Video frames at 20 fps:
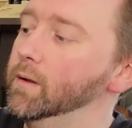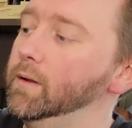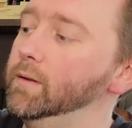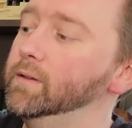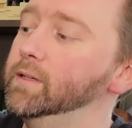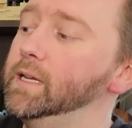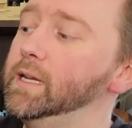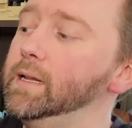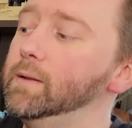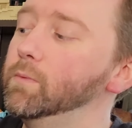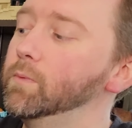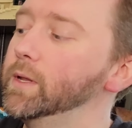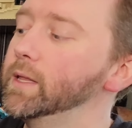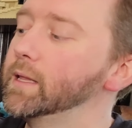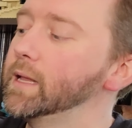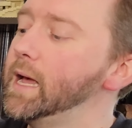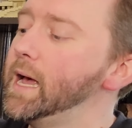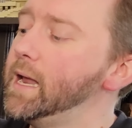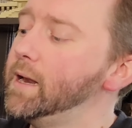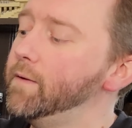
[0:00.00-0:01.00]
You see, with
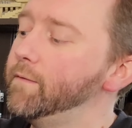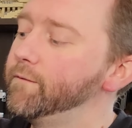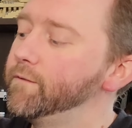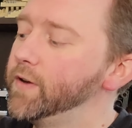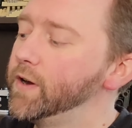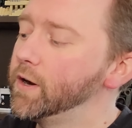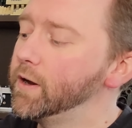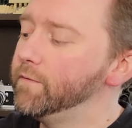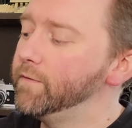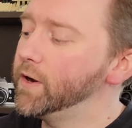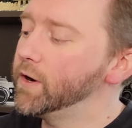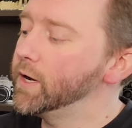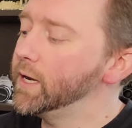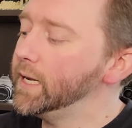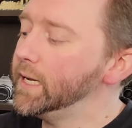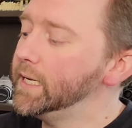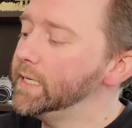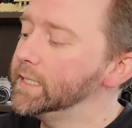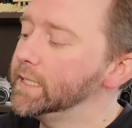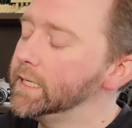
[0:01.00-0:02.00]
that, very,
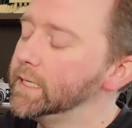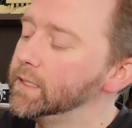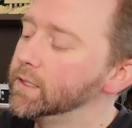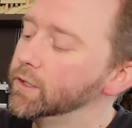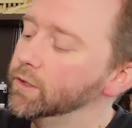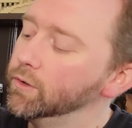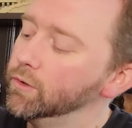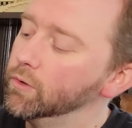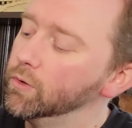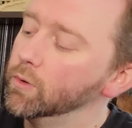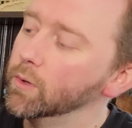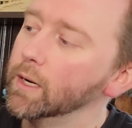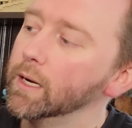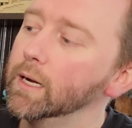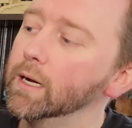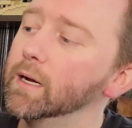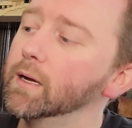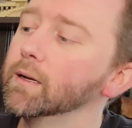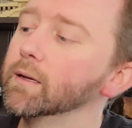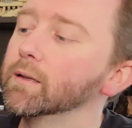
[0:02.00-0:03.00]
very easy
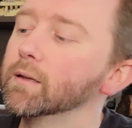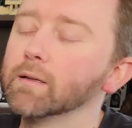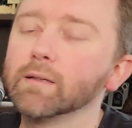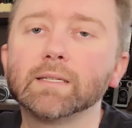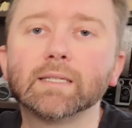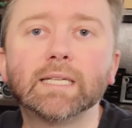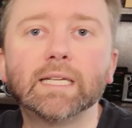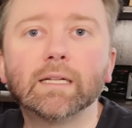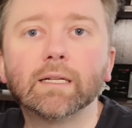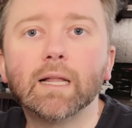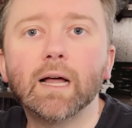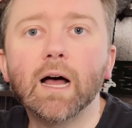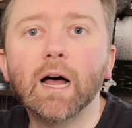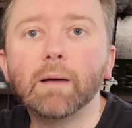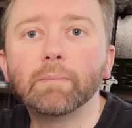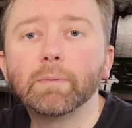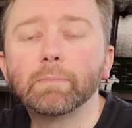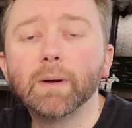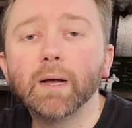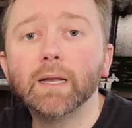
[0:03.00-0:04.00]
to seal
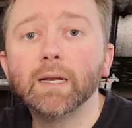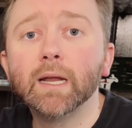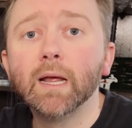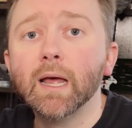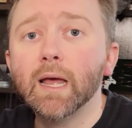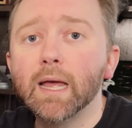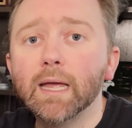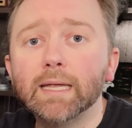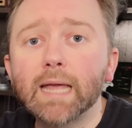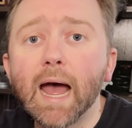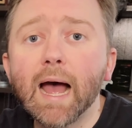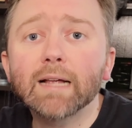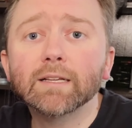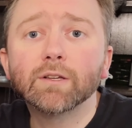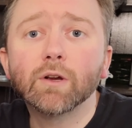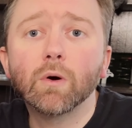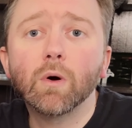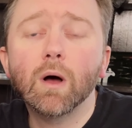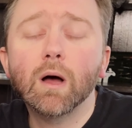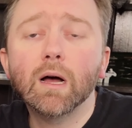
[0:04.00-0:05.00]
up. But yeah,
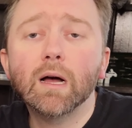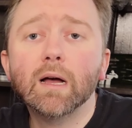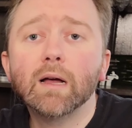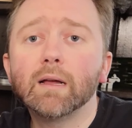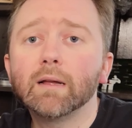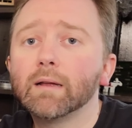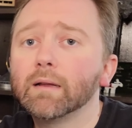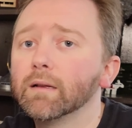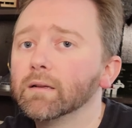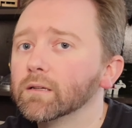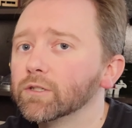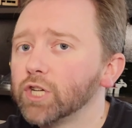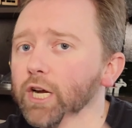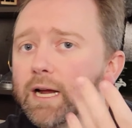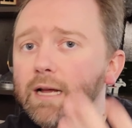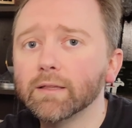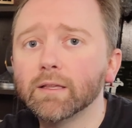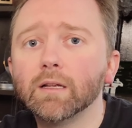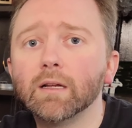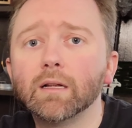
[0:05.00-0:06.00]
so check
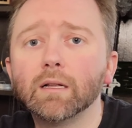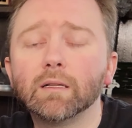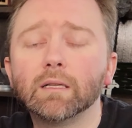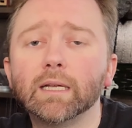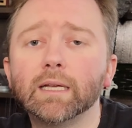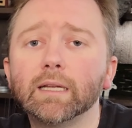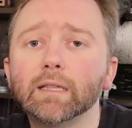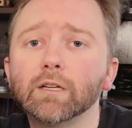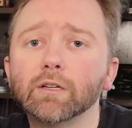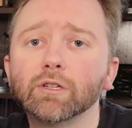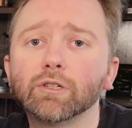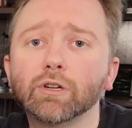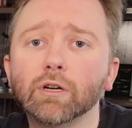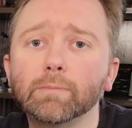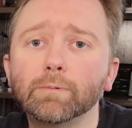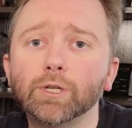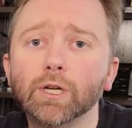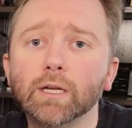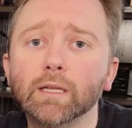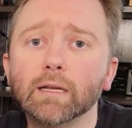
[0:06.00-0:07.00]
out the link in the
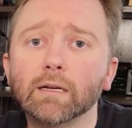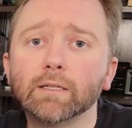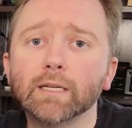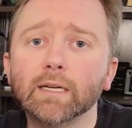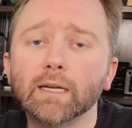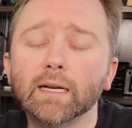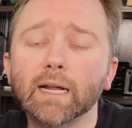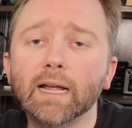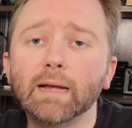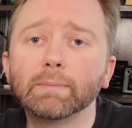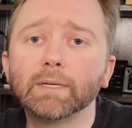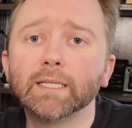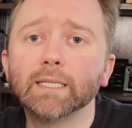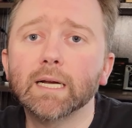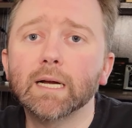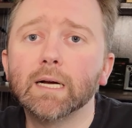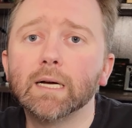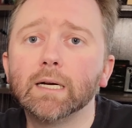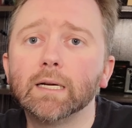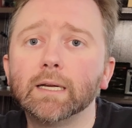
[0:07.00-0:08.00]
description. That'll take you to
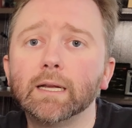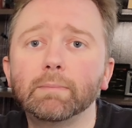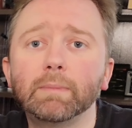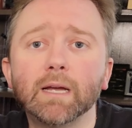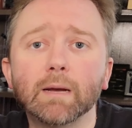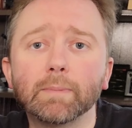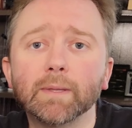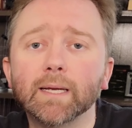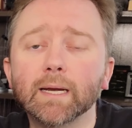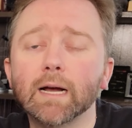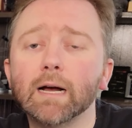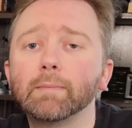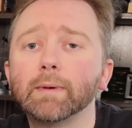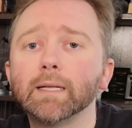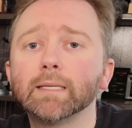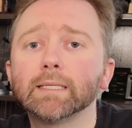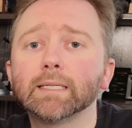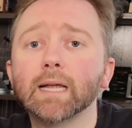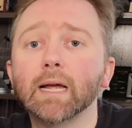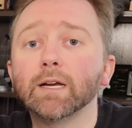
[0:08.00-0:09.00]
Amazon. Hit me up in the
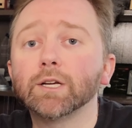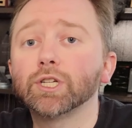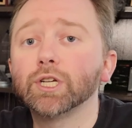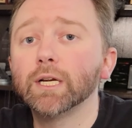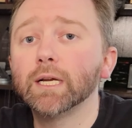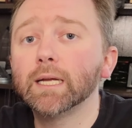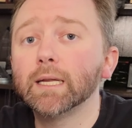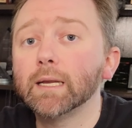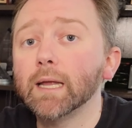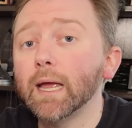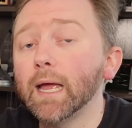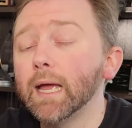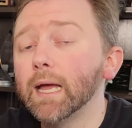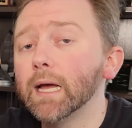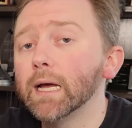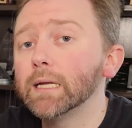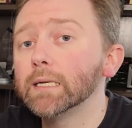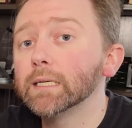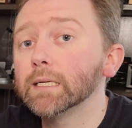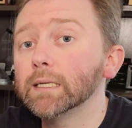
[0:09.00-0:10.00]
comment section.
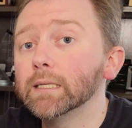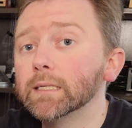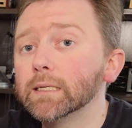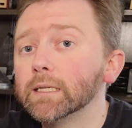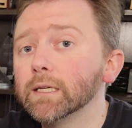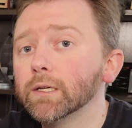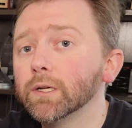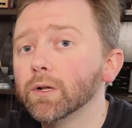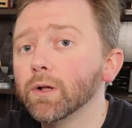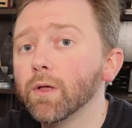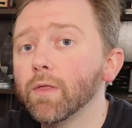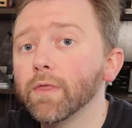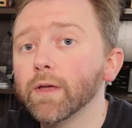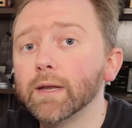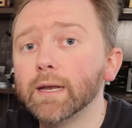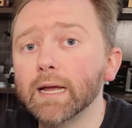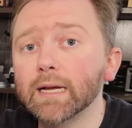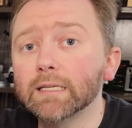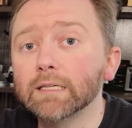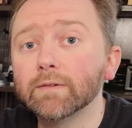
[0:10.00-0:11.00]
And until
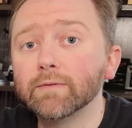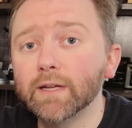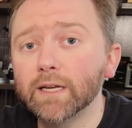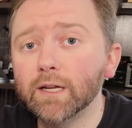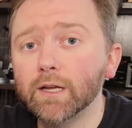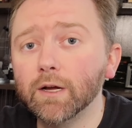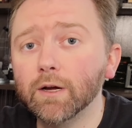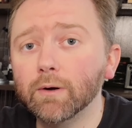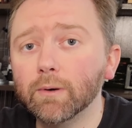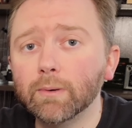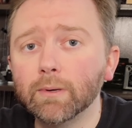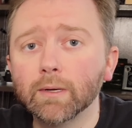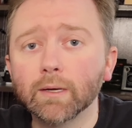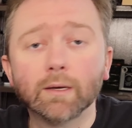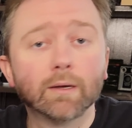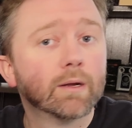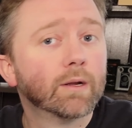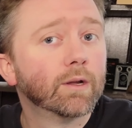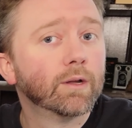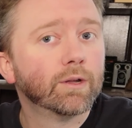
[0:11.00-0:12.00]
the next video,
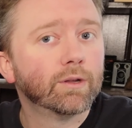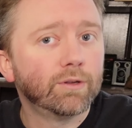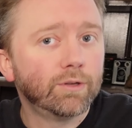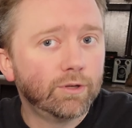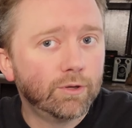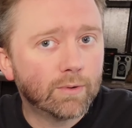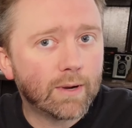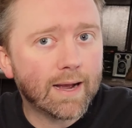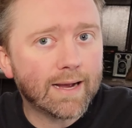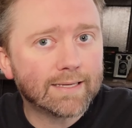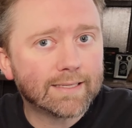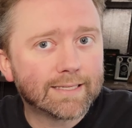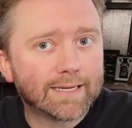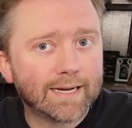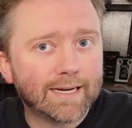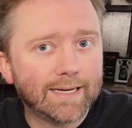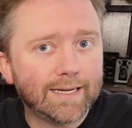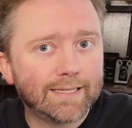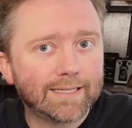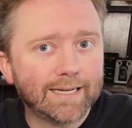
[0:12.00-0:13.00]
you guys
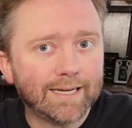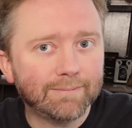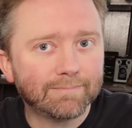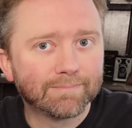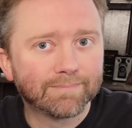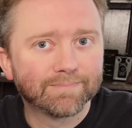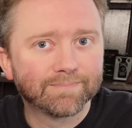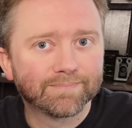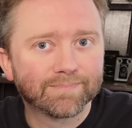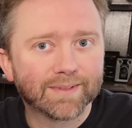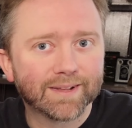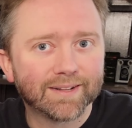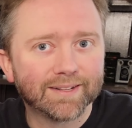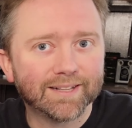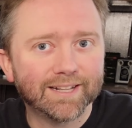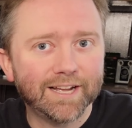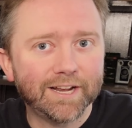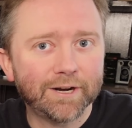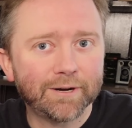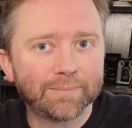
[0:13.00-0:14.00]
take it easy.
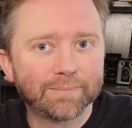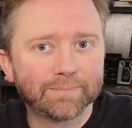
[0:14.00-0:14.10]
Later.